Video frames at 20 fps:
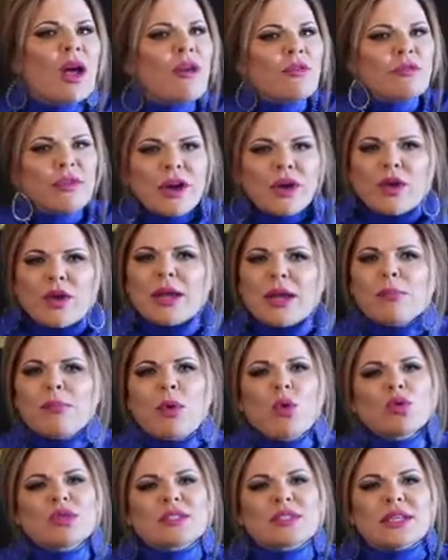Very
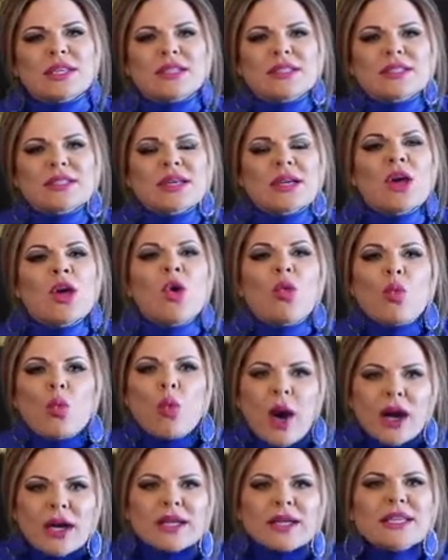important.
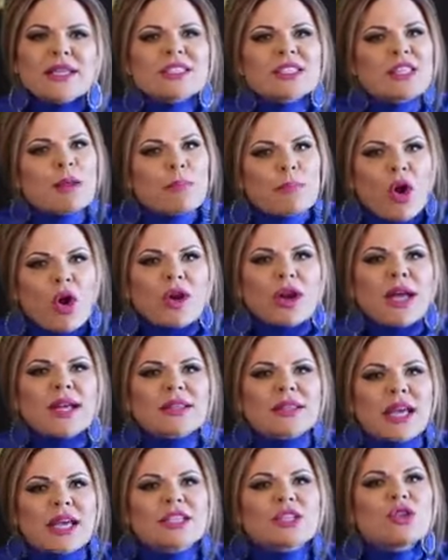What is the
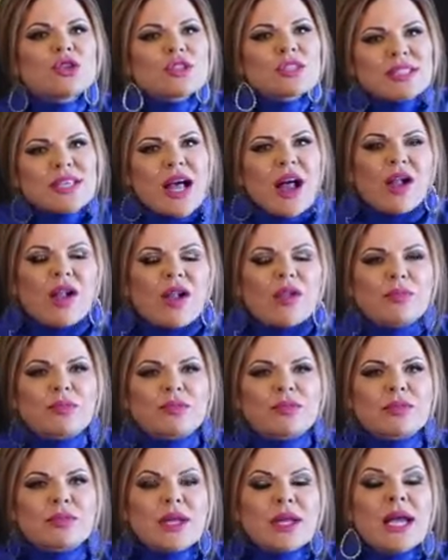product that you sell?
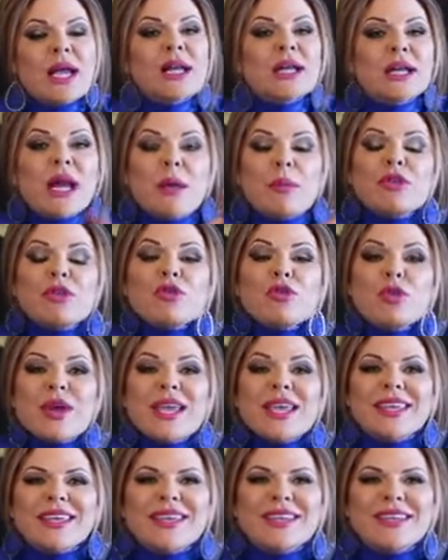Number
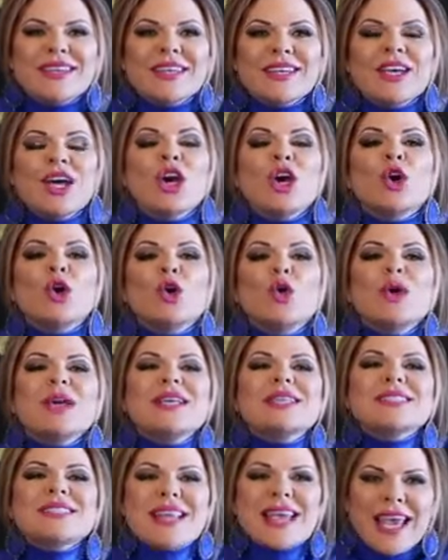3. Who
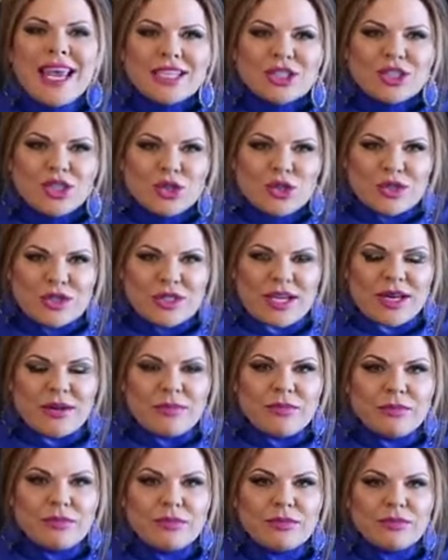is the end user?
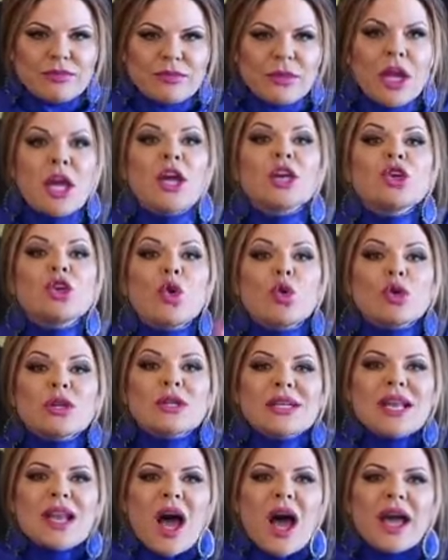Your
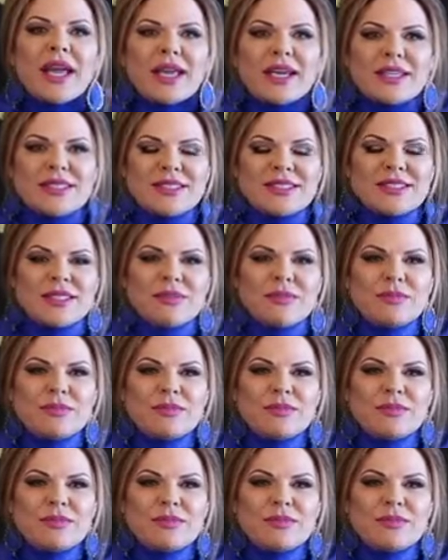client.